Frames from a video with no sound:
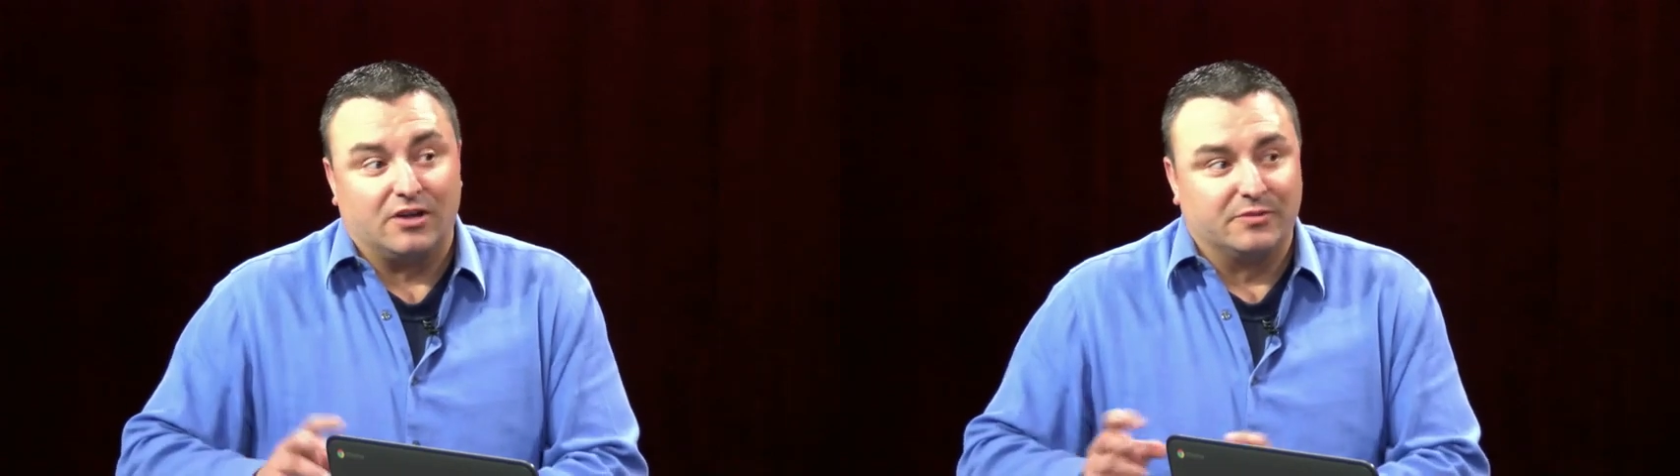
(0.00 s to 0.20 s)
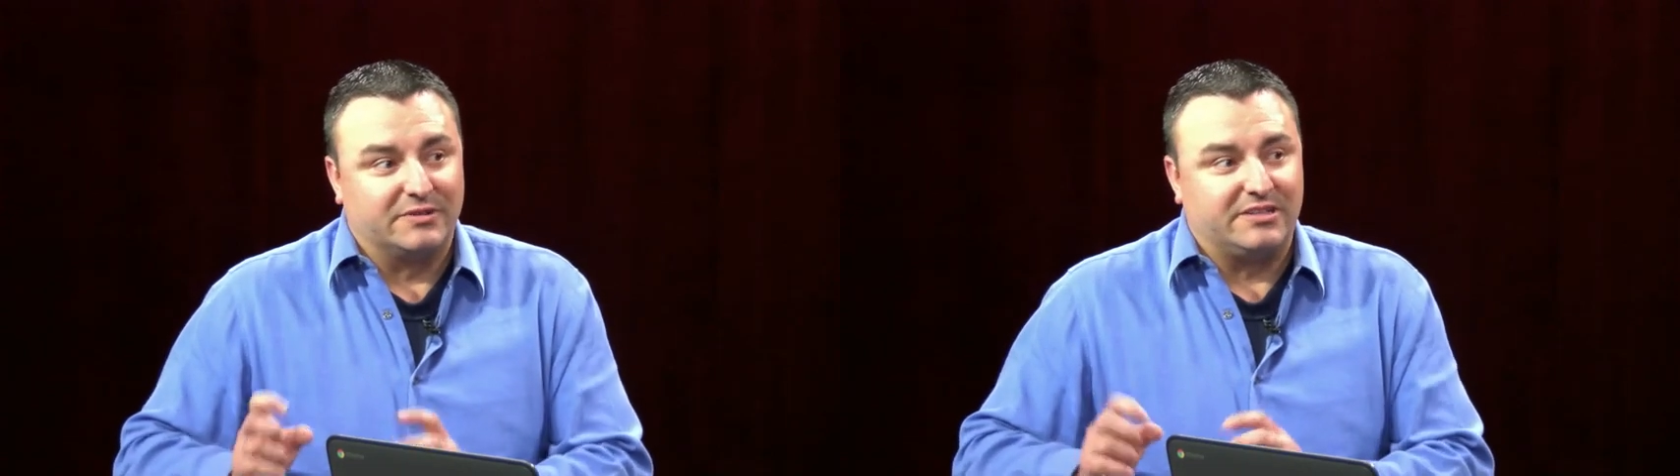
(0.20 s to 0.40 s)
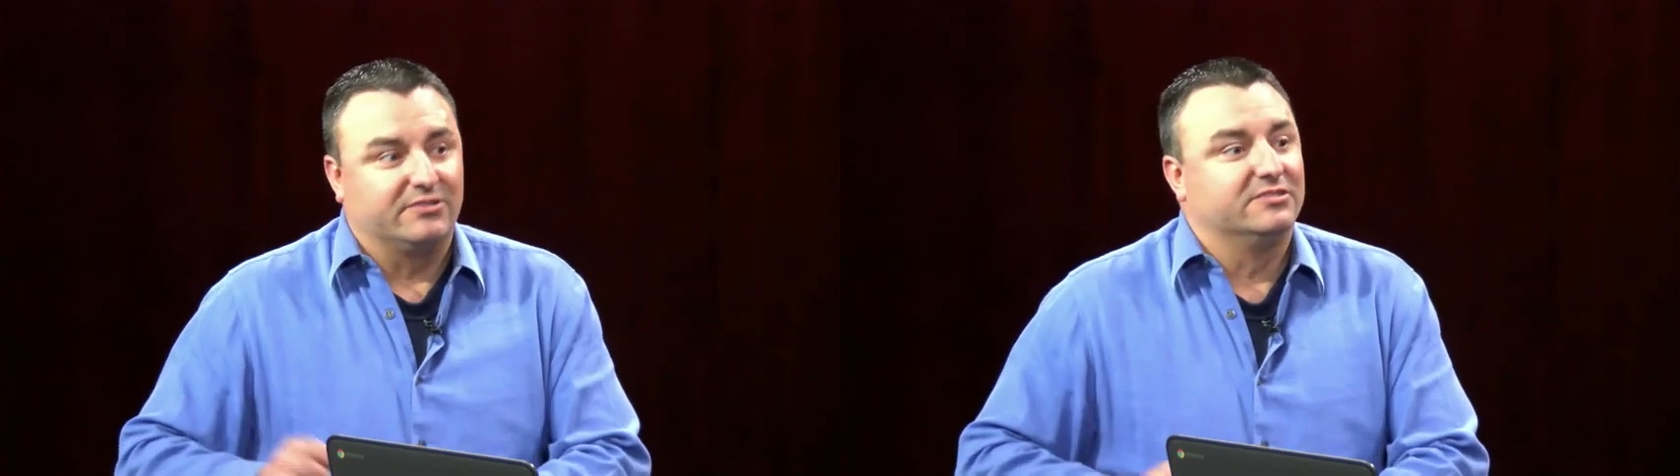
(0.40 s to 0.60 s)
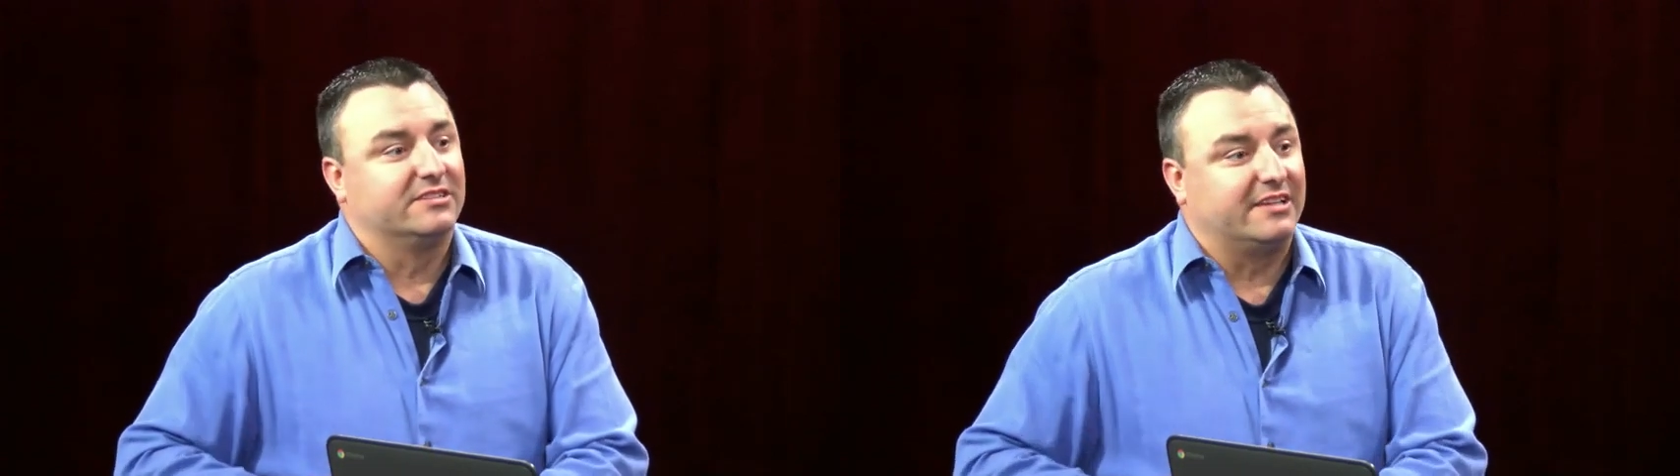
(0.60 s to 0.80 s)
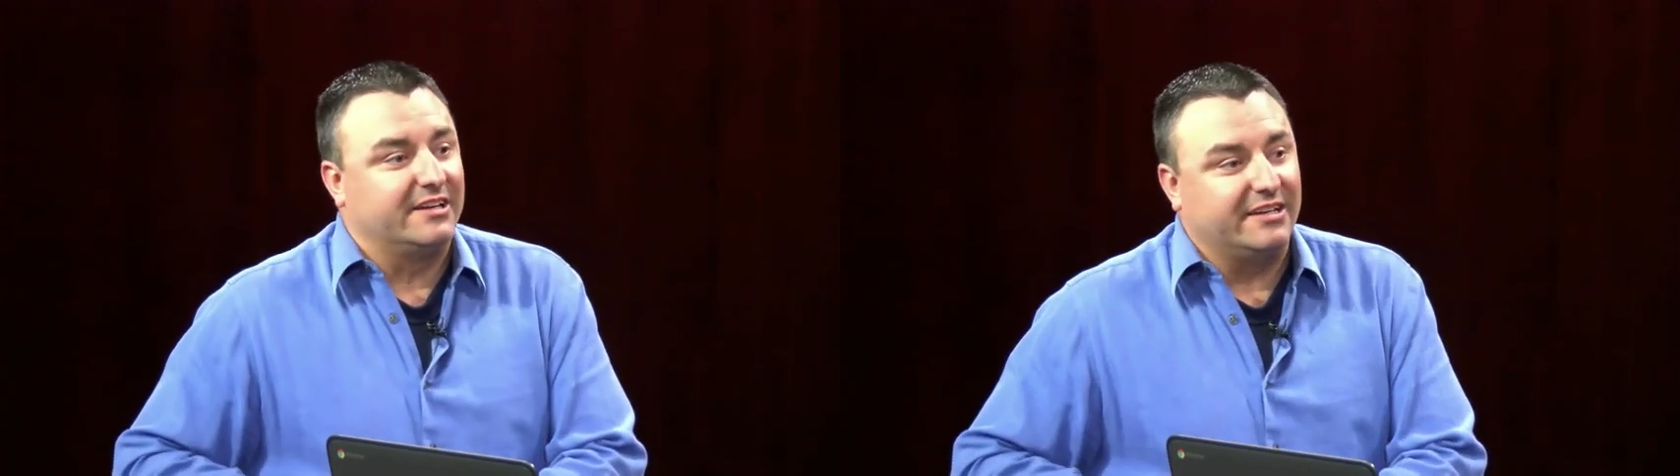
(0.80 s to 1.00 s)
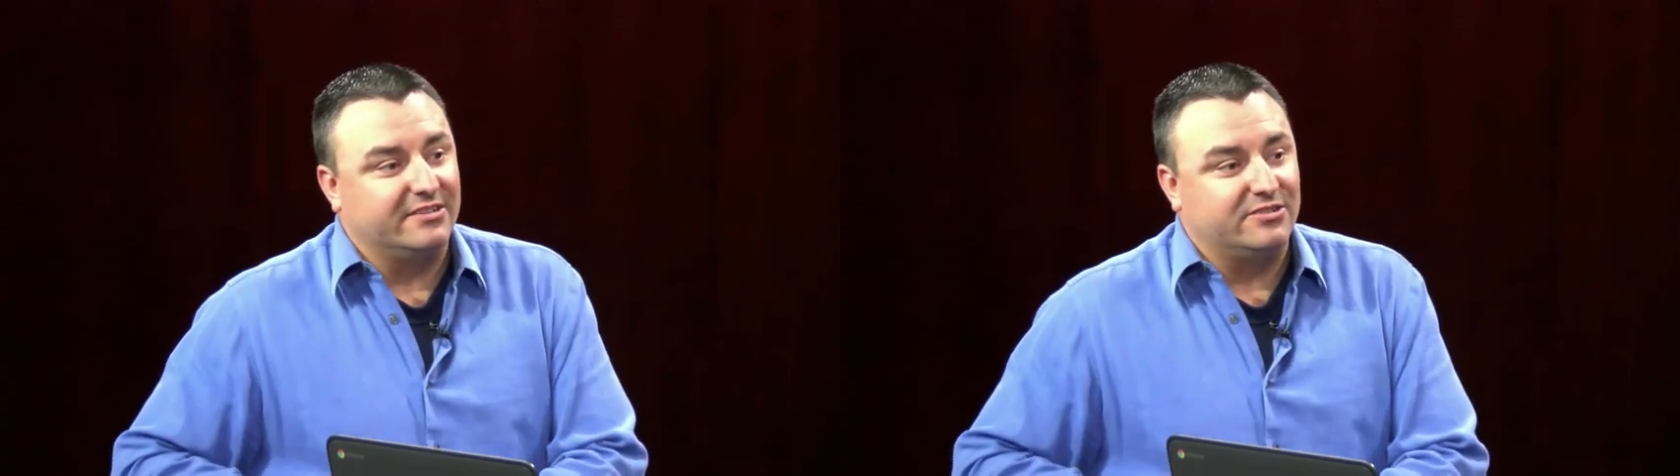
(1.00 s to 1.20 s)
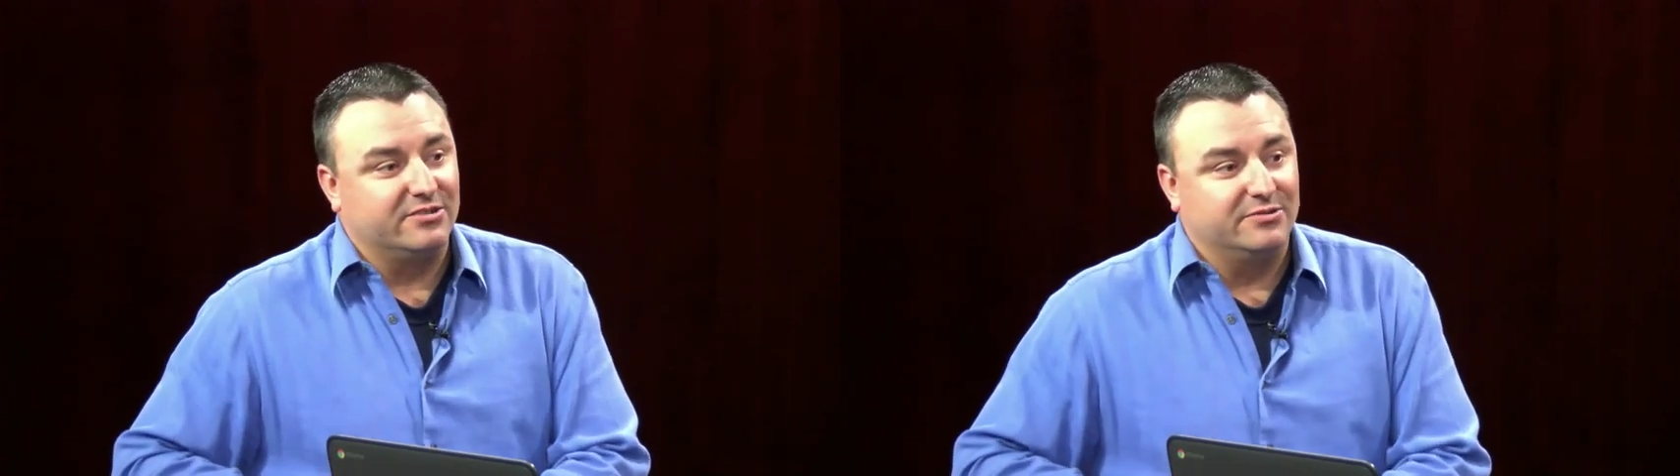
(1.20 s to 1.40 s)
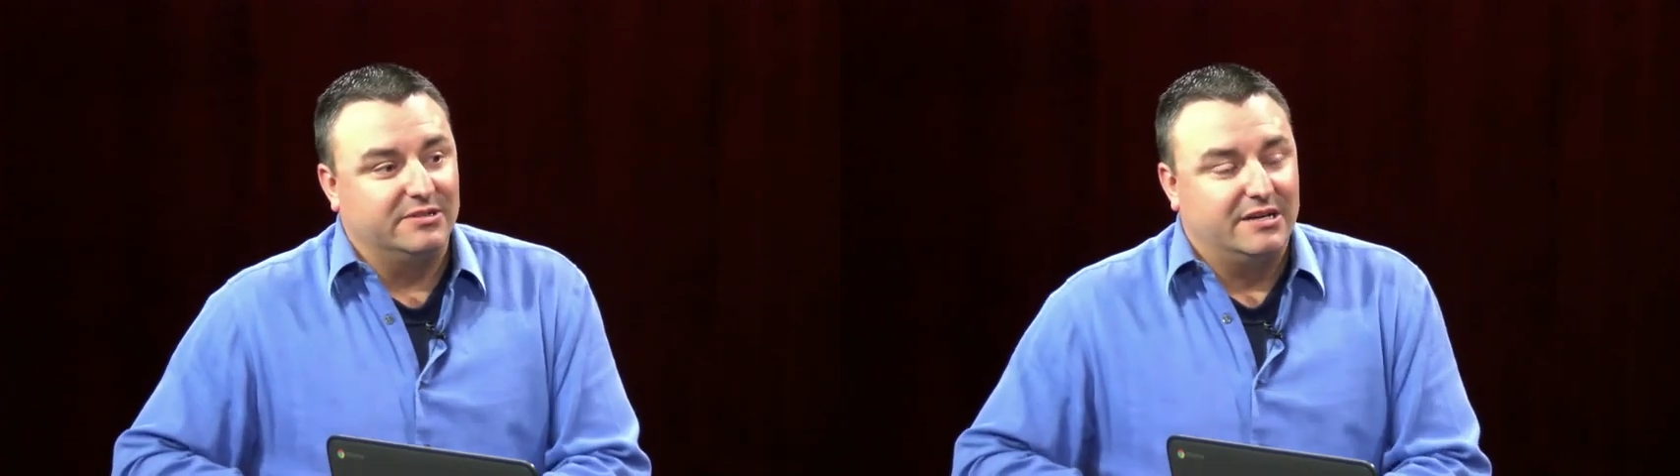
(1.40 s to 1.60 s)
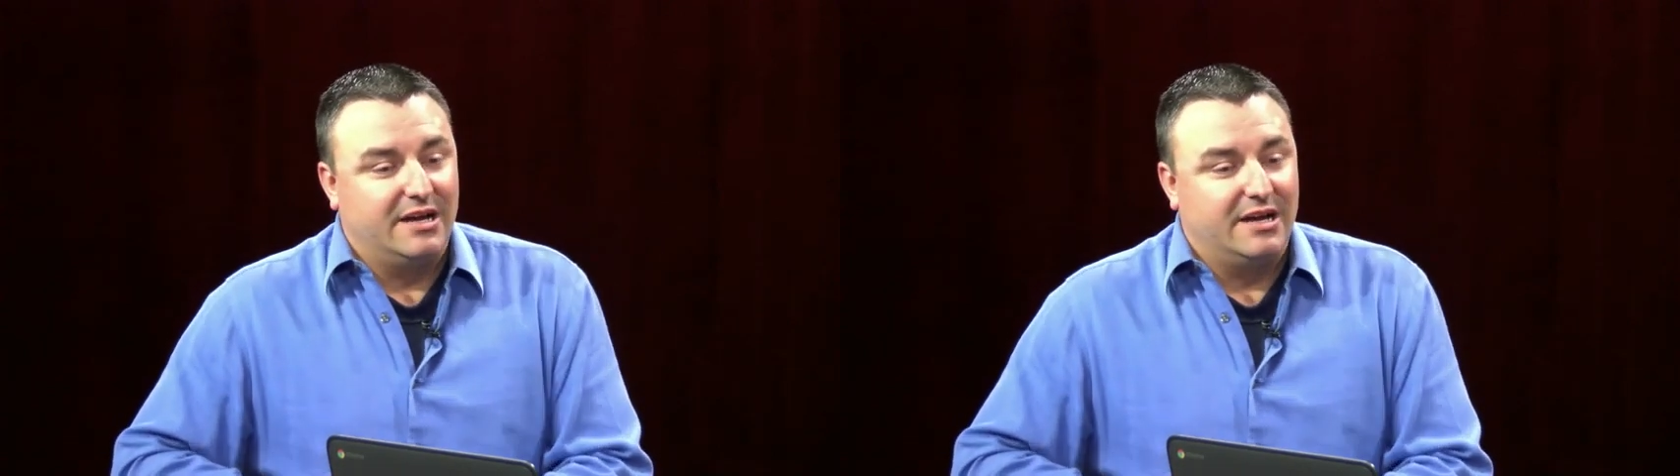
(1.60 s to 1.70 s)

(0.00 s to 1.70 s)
all the material that they need to,